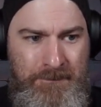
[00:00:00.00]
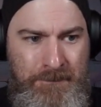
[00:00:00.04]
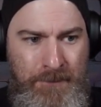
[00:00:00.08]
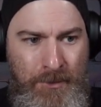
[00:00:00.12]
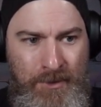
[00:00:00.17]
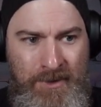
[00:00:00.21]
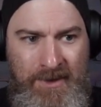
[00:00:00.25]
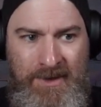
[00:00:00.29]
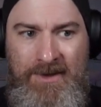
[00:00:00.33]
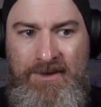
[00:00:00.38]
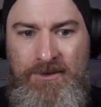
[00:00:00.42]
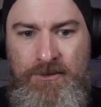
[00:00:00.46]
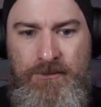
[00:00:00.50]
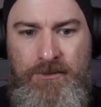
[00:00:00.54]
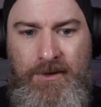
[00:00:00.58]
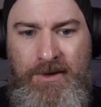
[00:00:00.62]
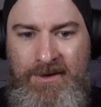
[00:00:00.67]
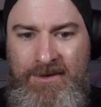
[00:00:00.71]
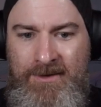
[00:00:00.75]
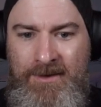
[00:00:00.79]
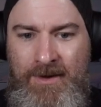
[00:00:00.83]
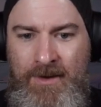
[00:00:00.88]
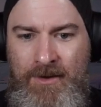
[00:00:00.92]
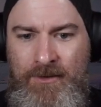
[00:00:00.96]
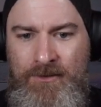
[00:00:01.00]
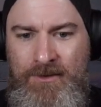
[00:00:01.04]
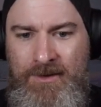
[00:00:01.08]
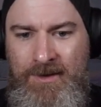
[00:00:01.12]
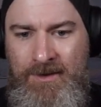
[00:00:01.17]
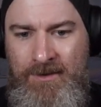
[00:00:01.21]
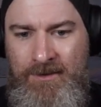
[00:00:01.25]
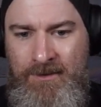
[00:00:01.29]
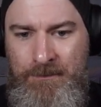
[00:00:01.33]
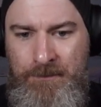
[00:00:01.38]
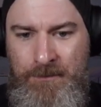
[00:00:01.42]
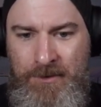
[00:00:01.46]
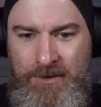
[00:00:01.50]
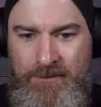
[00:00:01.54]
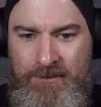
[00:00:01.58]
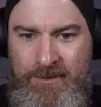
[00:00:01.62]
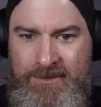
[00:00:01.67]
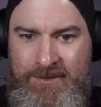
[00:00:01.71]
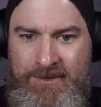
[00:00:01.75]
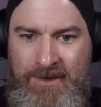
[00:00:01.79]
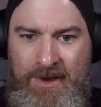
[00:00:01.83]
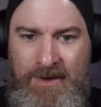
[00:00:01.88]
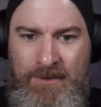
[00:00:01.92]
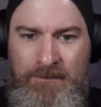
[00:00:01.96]
pointing it straight down in the
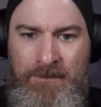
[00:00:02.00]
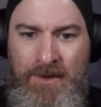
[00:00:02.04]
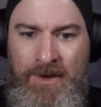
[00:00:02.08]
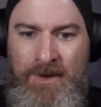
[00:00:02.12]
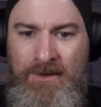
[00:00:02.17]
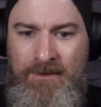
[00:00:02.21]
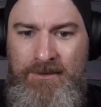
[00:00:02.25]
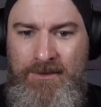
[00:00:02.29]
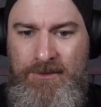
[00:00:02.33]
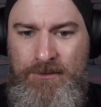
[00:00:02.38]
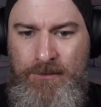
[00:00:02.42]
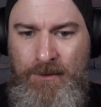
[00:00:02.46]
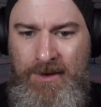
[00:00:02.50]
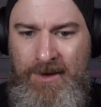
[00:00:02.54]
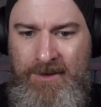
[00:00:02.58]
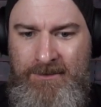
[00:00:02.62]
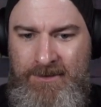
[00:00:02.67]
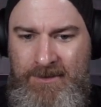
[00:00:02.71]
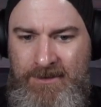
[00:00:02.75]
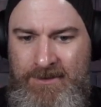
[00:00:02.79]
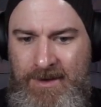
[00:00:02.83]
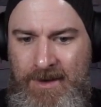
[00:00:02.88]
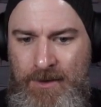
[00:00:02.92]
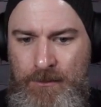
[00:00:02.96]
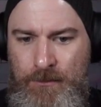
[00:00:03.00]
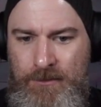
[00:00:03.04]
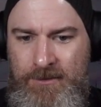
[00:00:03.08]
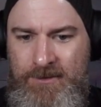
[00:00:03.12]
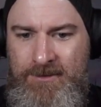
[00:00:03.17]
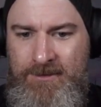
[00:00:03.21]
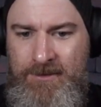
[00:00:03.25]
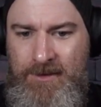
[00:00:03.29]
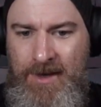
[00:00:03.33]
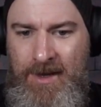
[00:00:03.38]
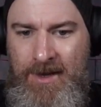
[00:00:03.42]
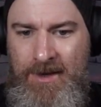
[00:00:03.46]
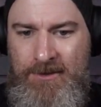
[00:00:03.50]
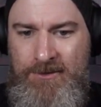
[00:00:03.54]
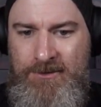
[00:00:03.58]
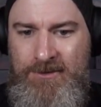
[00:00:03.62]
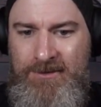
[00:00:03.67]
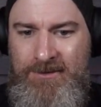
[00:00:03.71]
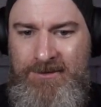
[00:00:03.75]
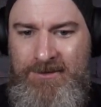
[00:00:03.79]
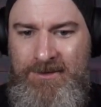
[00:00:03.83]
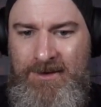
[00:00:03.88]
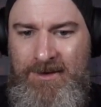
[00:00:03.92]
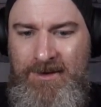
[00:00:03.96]
previous game. This one has a downward slash
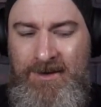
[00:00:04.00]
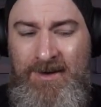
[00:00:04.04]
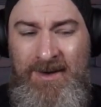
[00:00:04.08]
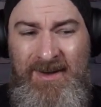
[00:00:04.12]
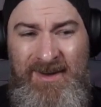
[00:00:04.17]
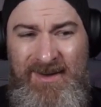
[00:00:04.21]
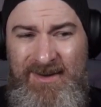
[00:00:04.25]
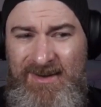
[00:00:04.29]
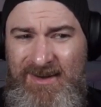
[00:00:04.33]
instead.